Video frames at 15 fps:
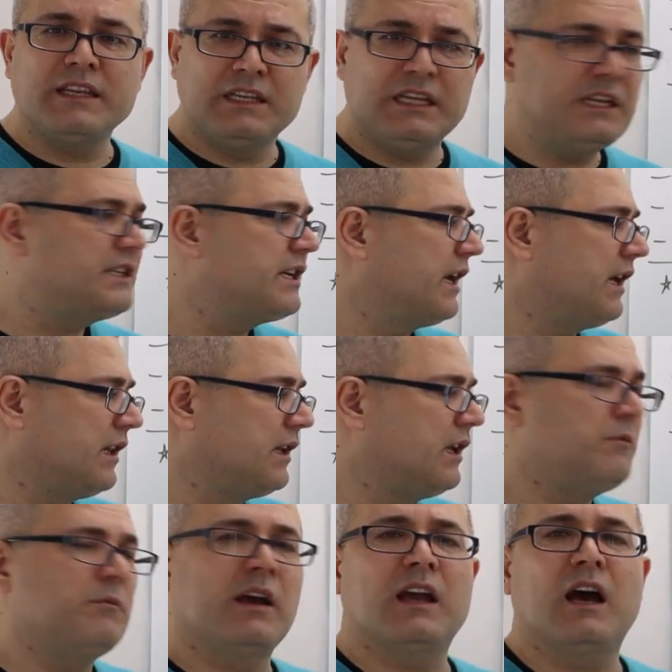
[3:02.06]
in detail
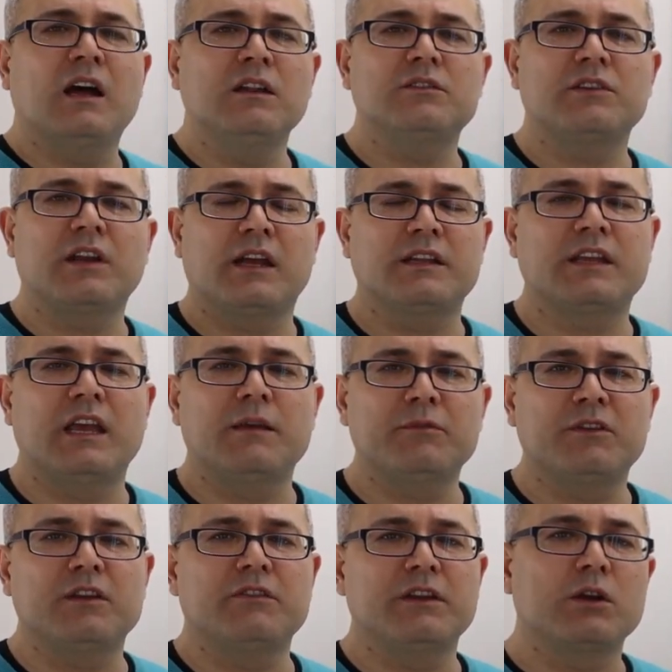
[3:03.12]
in my undergrad game
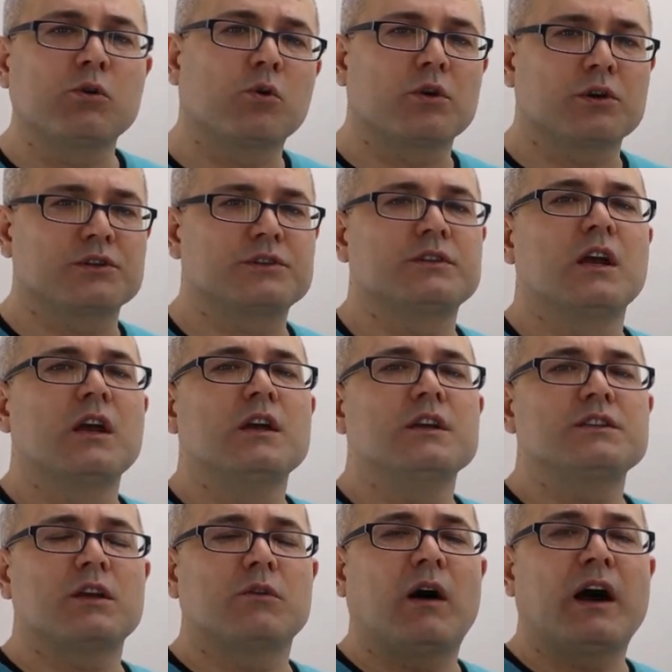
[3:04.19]
theory course.
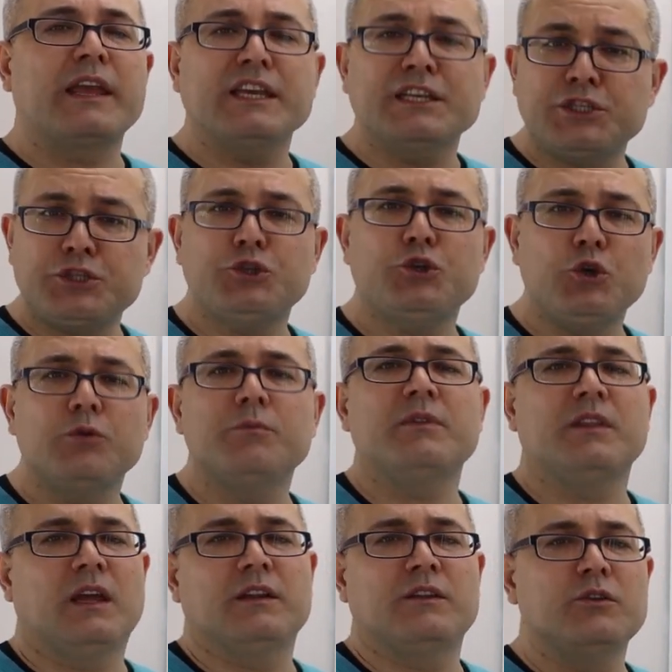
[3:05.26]
So I
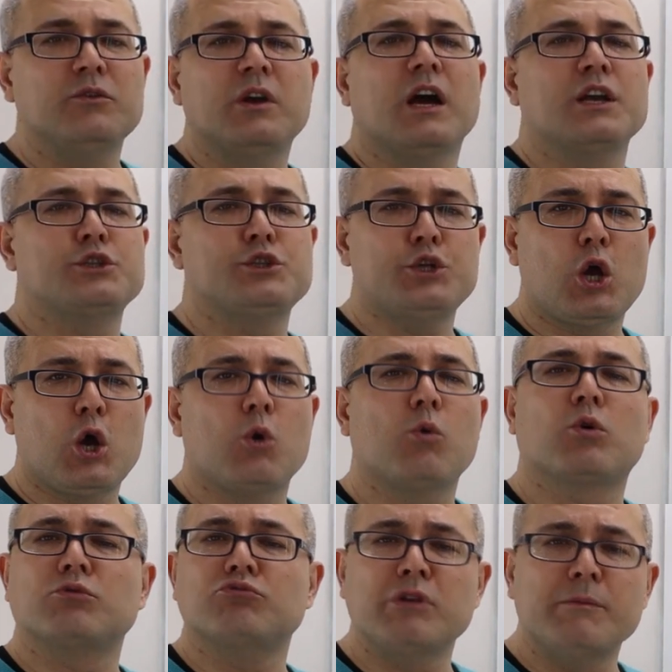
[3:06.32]
assume that you guys know
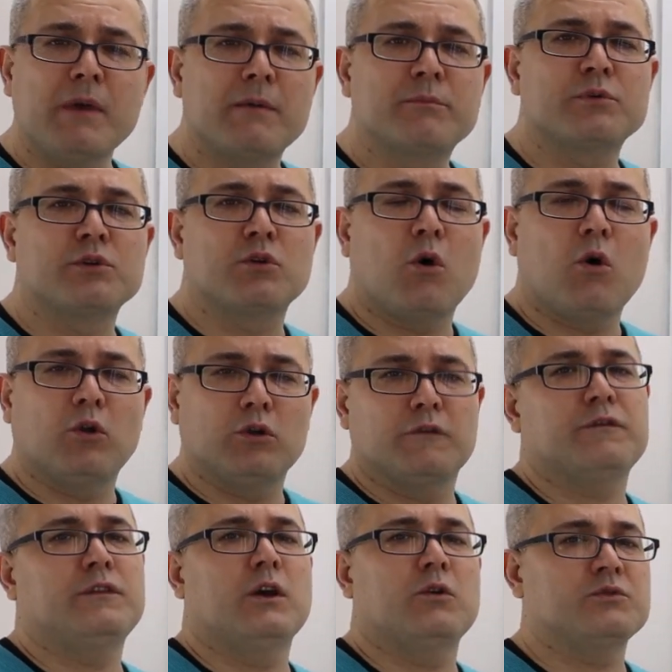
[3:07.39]
or remember all
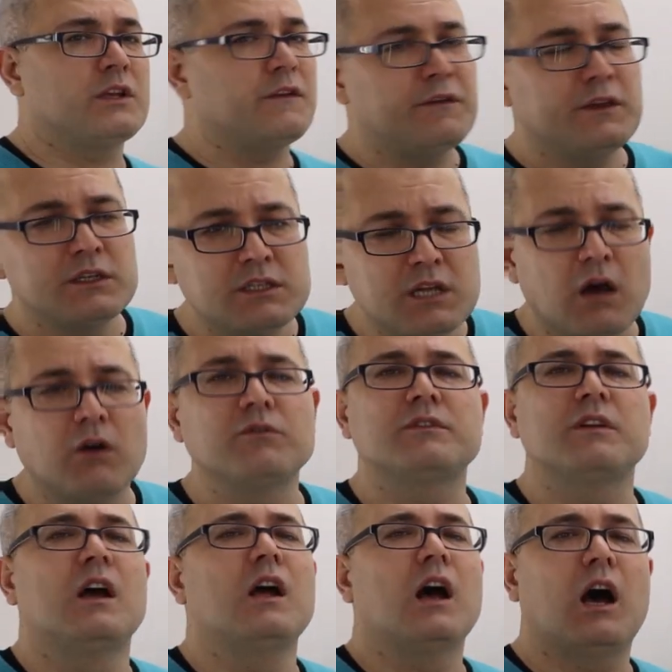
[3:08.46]
of those. If you
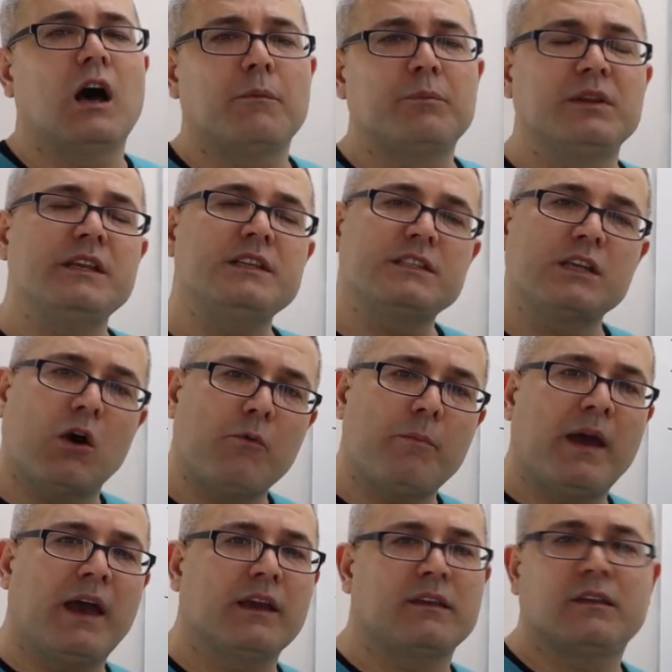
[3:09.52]
don't, please go
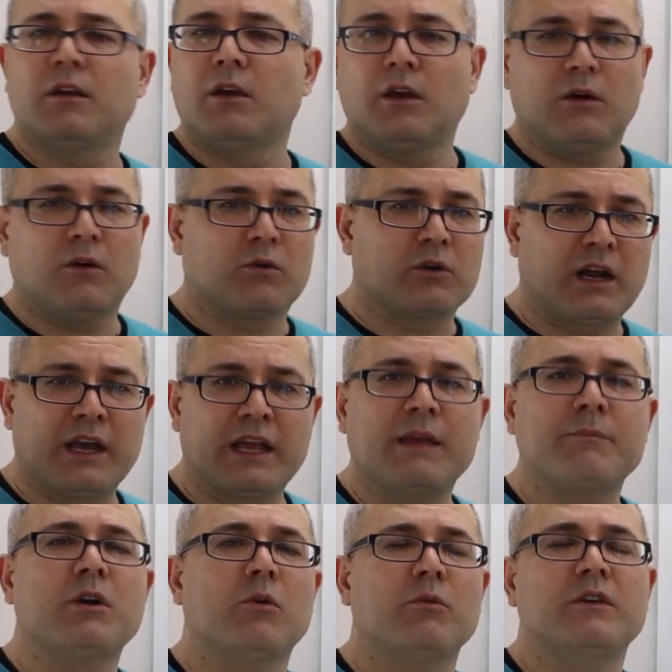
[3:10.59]
back, or I
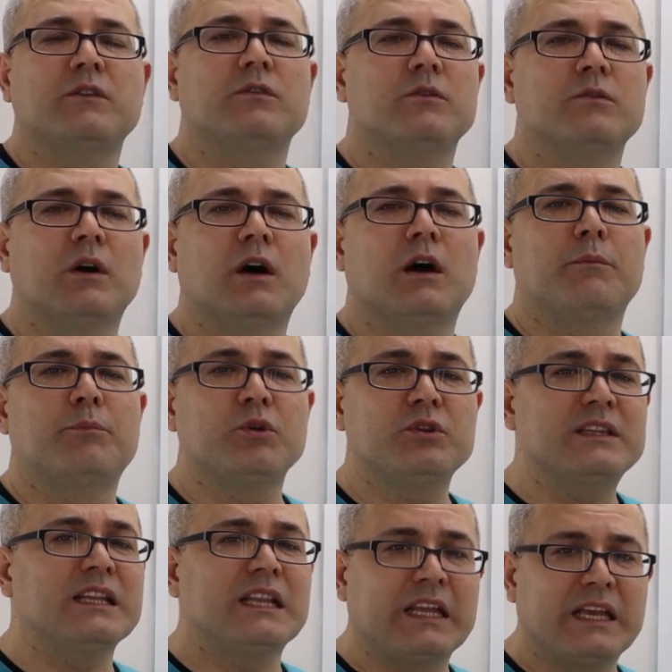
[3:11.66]
am going to
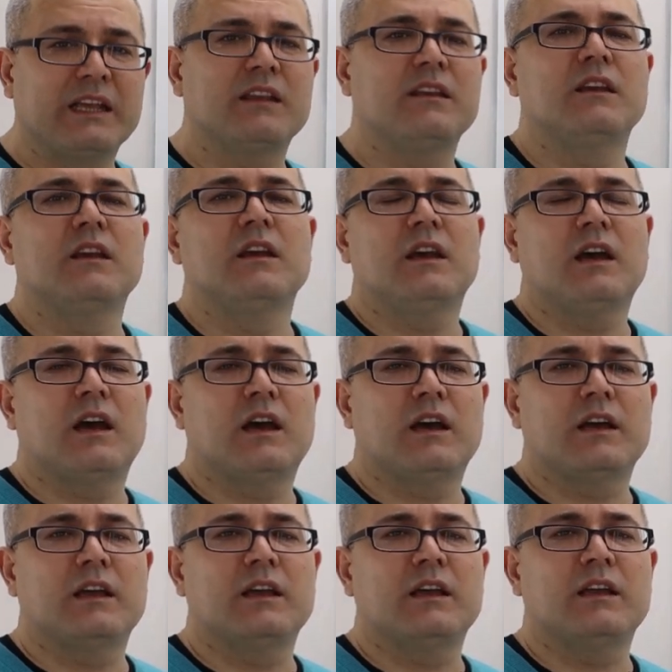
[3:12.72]
put the link
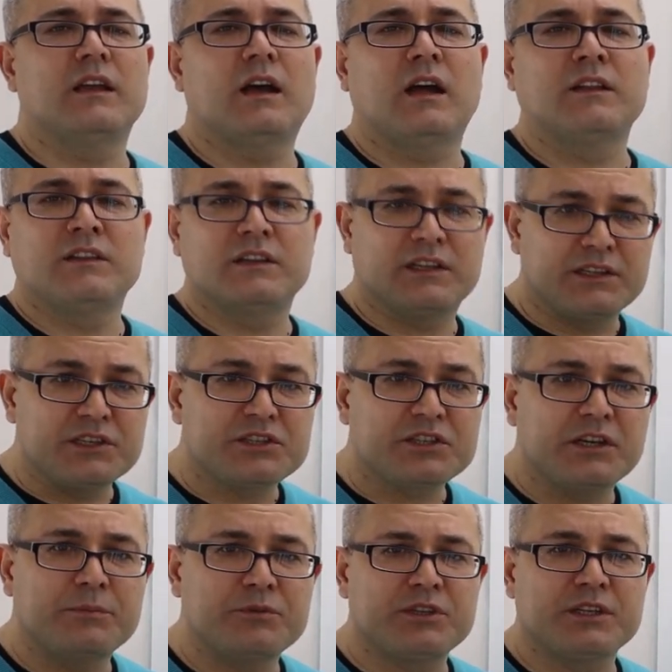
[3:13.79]
under the
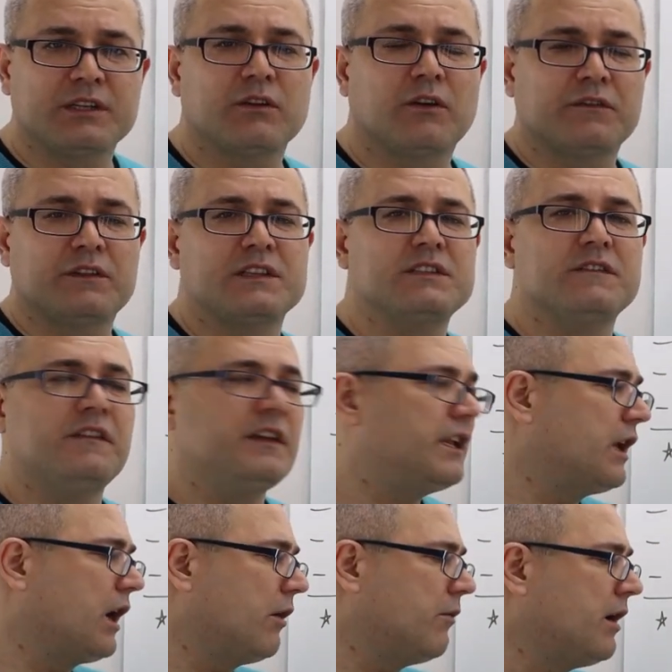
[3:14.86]
description of this
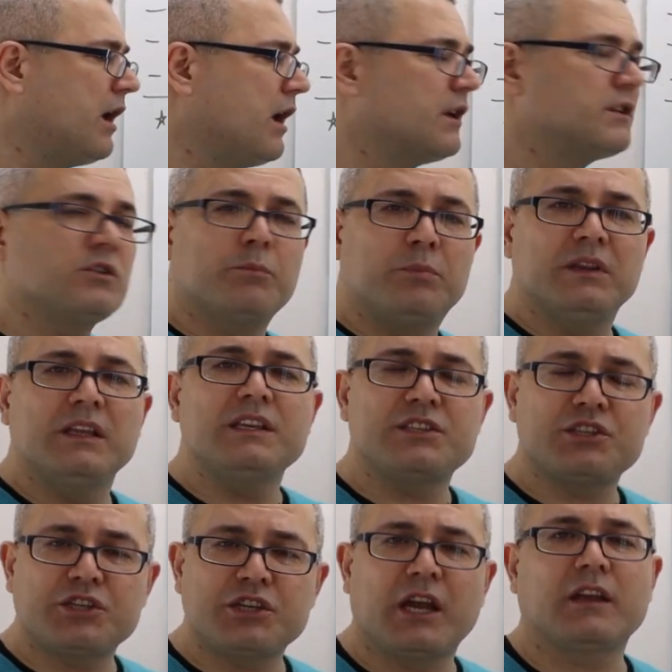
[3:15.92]
video. So
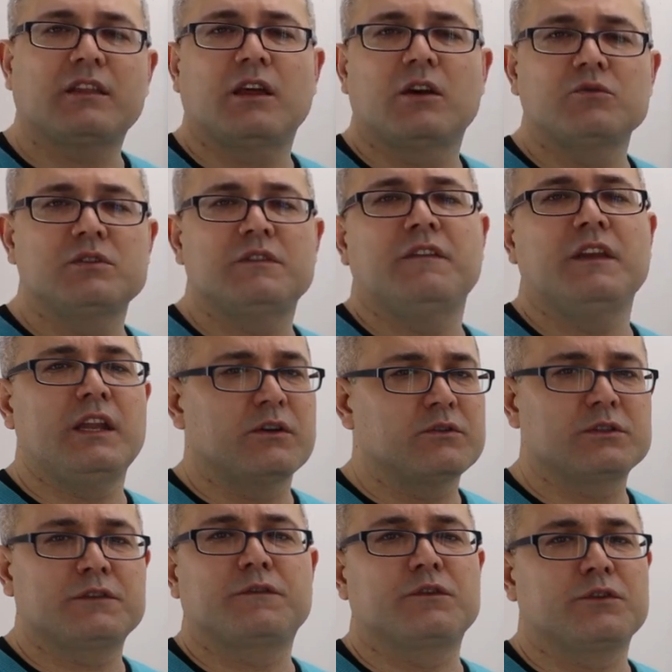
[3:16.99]
please check those
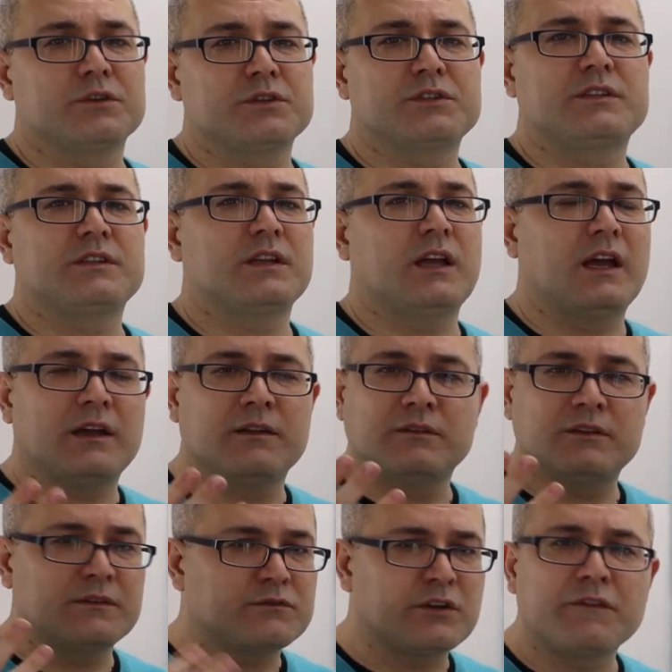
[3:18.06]
videos first
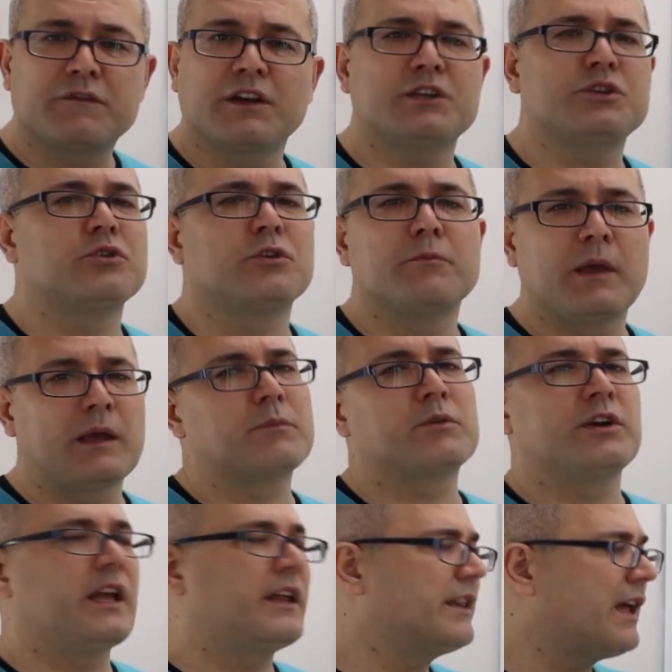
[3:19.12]
and refresh your
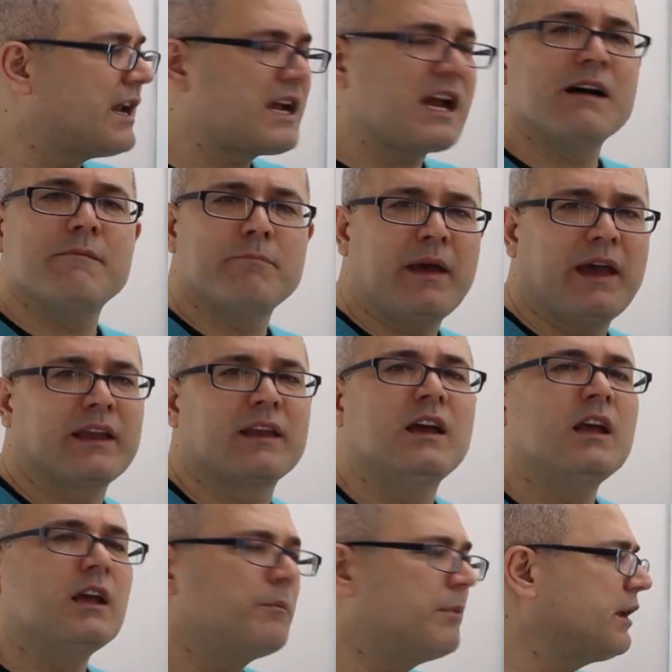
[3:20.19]
memory and then come back,
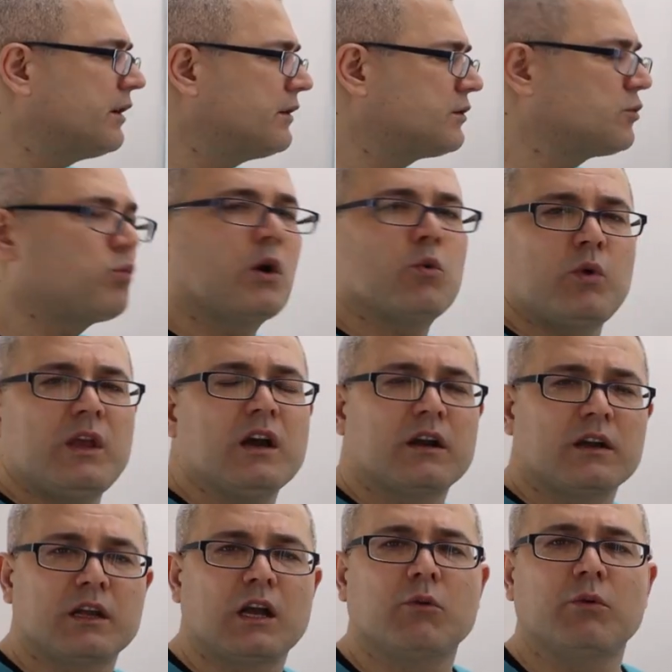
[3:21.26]
because what we
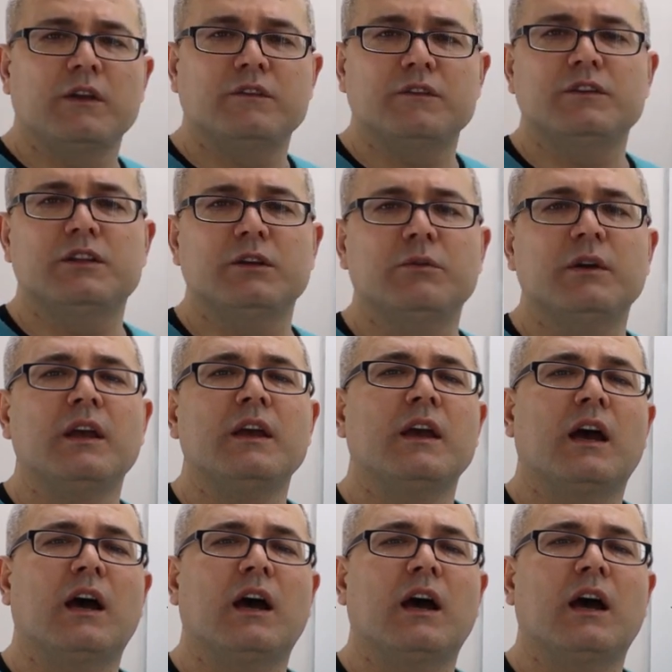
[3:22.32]
are going to do